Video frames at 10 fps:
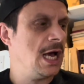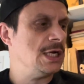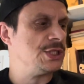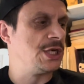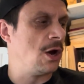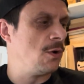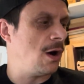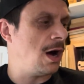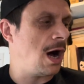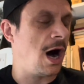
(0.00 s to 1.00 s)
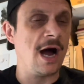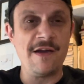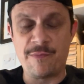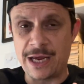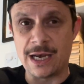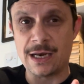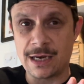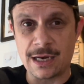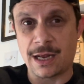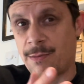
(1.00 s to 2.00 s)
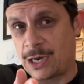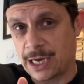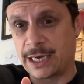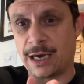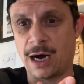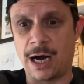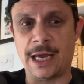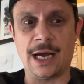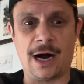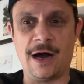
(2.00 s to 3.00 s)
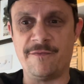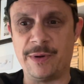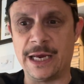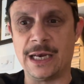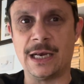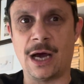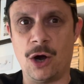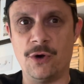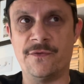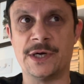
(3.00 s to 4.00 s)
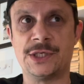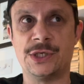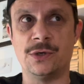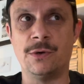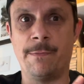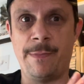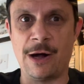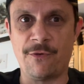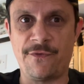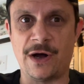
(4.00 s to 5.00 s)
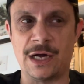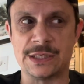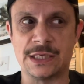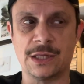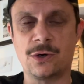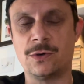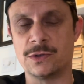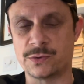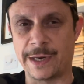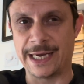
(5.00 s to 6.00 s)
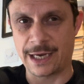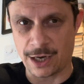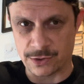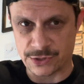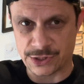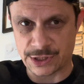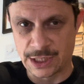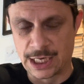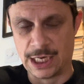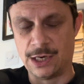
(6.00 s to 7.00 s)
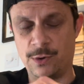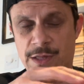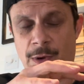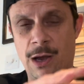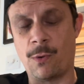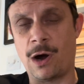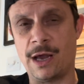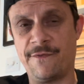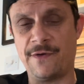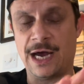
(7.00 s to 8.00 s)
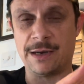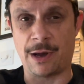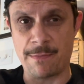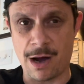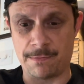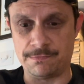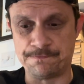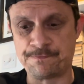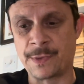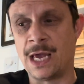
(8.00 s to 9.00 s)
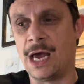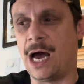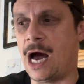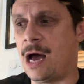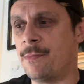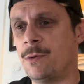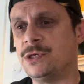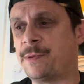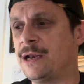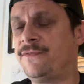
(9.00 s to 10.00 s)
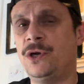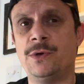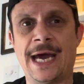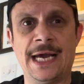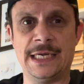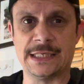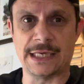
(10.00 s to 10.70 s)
So I'm a lucky guy, I've been over to Belfast and the Causeway Coast with my wife and my mum. And we spent a few days